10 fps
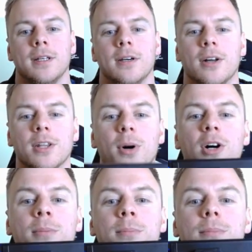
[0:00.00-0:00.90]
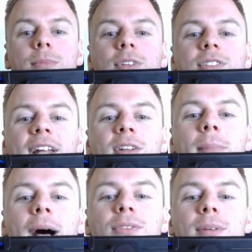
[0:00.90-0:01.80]
On the bottom, standard
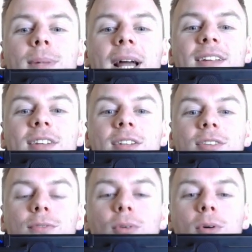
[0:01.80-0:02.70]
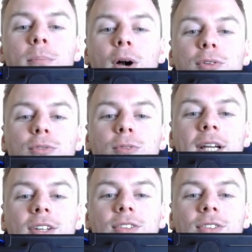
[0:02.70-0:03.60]
mounting platings for most
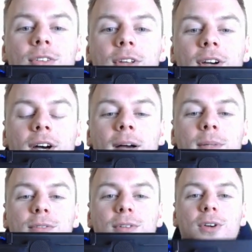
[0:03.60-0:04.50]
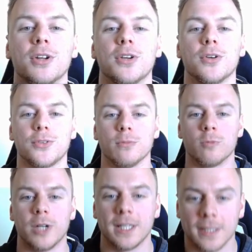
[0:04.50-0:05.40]
rigs. Um, if you've got a custom
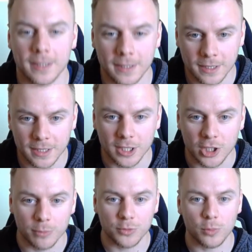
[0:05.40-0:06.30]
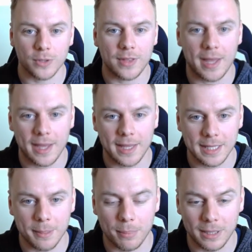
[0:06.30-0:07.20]
rig, it comes with
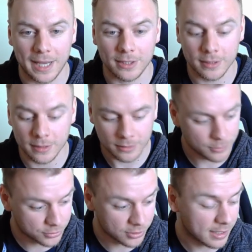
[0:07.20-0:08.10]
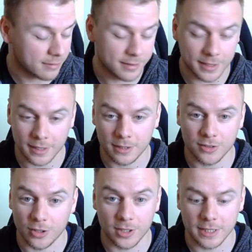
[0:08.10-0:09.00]
a plan, which I don't have here because
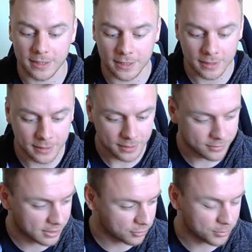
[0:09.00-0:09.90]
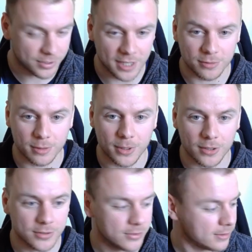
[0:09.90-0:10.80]
I don't need it. So that's upstairs with the
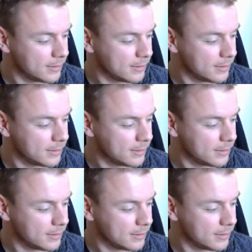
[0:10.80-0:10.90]
box.